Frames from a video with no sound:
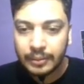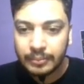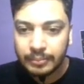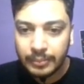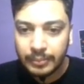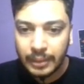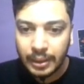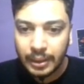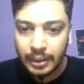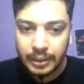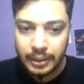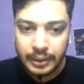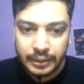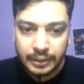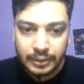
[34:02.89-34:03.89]

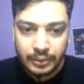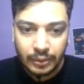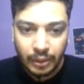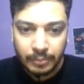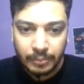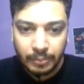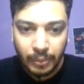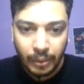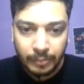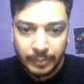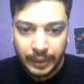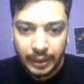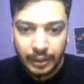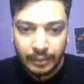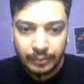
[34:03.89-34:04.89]
but it's not
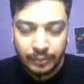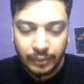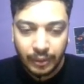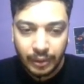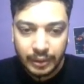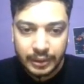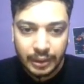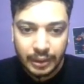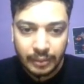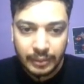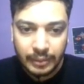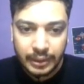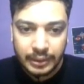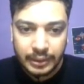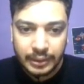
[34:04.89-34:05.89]
popping up for some
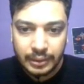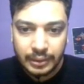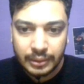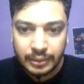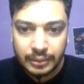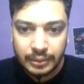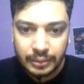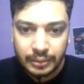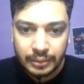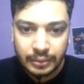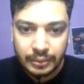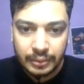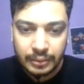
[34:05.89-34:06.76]
reason.